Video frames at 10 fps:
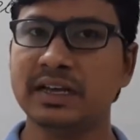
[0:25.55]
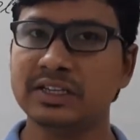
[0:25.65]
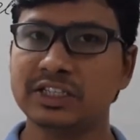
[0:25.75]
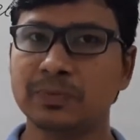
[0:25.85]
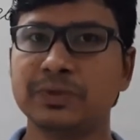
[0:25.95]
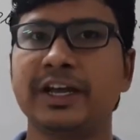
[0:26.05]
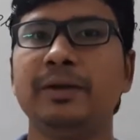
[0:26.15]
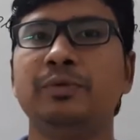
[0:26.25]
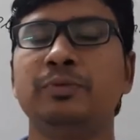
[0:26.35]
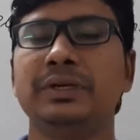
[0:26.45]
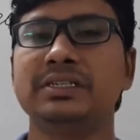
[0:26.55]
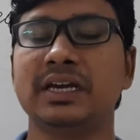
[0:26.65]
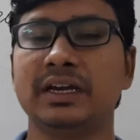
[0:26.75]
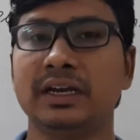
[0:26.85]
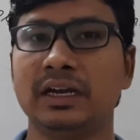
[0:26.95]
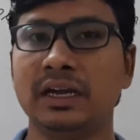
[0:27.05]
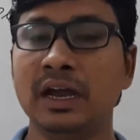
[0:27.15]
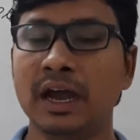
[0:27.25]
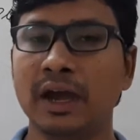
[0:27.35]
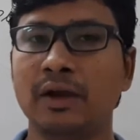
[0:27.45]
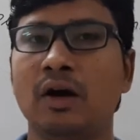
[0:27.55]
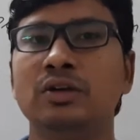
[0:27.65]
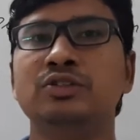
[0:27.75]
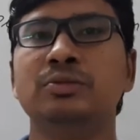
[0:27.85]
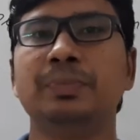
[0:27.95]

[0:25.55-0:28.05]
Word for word: subscribe to my channel and also